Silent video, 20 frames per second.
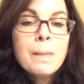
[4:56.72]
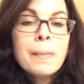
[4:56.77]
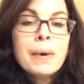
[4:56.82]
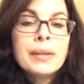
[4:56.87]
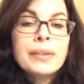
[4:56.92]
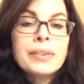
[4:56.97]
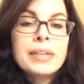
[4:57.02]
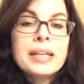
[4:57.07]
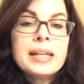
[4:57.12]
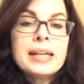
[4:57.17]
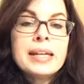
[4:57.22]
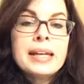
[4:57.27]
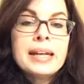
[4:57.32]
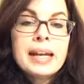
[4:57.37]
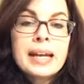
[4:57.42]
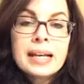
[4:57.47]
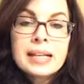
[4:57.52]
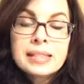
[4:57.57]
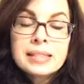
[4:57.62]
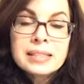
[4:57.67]
But the
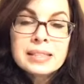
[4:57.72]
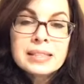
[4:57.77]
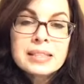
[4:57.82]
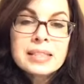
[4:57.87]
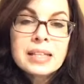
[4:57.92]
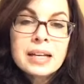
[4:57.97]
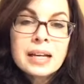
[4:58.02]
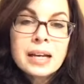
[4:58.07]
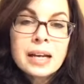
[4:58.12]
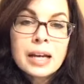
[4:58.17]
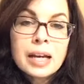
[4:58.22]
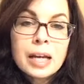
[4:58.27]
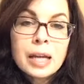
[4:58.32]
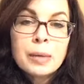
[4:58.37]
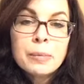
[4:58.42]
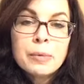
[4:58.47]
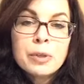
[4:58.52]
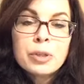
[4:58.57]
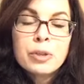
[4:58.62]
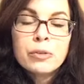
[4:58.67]
next
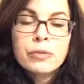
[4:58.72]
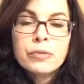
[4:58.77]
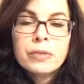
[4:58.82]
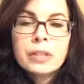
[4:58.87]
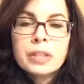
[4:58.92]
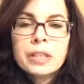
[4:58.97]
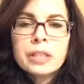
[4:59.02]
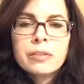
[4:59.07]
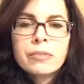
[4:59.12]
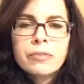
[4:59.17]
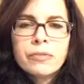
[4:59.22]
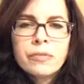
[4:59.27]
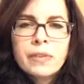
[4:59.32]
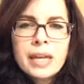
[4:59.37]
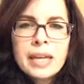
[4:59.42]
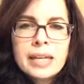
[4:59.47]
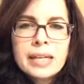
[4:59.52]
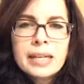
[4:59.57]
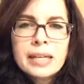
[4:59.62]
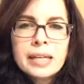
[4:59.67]
time you're feeling
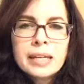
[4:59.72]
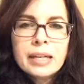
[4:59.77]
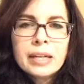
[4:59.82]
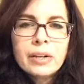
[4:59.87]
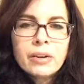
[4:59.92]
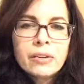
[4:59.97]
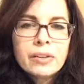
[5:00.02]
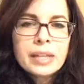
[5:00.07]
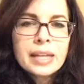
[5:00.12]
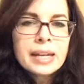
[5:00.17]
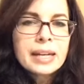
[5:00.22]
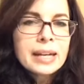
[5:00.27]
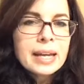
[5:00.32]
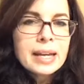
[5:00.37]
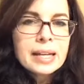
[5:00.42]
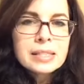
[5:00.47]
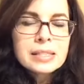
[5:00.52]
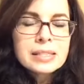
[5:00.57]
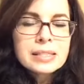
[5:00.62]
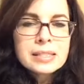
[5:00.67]
offended, or the
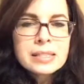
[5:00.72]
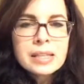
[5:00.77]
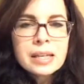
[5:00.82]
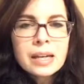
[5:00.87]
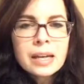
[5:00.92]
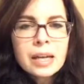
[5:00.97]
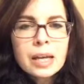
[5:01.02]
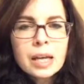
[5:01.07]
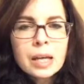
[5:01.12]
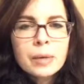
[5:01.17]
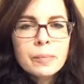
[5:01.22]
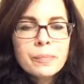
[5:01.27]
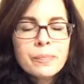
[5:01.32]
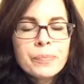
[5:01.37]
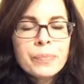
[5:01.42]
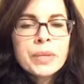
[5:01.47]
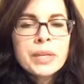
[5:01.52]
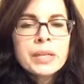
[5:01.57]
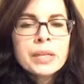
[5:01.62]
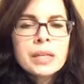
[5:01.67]
next
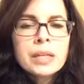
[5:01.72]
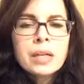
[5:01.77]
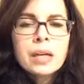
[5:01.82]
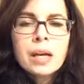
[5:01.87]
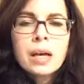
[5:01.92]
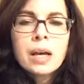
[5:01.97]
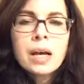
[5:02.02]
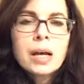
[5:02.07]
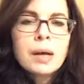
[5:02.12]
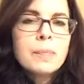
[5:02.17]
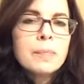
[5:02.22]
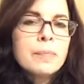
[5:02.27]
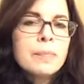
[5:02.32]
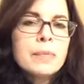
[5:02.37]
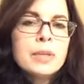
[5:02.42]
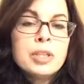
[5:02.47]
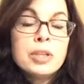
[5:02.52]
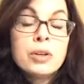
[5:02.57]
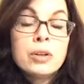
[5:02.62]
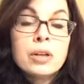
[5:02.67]
time
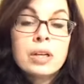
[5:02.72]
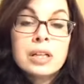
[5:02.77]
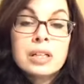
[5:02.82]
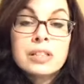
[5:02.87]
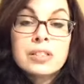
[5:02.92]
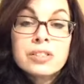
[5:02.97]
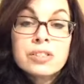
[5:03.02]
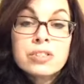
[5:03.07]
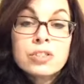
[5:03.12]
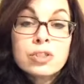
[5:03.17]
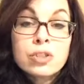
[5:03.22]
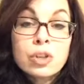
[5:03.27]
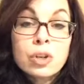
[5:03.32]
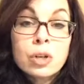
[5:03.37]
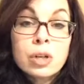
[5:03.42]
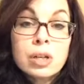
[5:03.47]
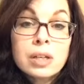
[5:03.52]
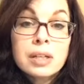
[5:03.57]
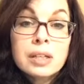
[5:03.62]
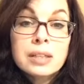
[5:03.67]
you're
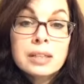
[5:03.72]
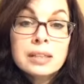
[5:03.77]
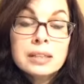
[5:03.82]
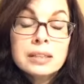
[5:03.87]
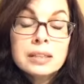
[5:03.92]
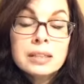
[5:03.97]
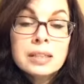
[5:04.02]
unsure,